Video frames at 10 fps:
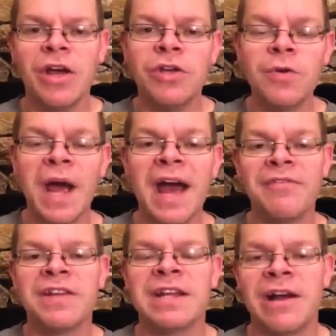You
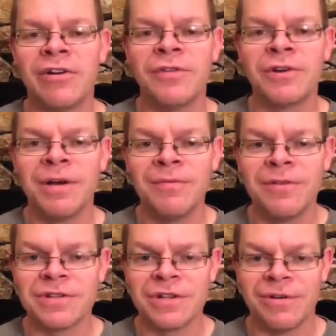have to get out of your
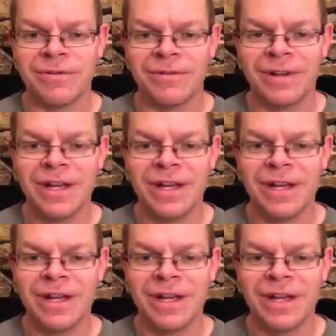comfort zone.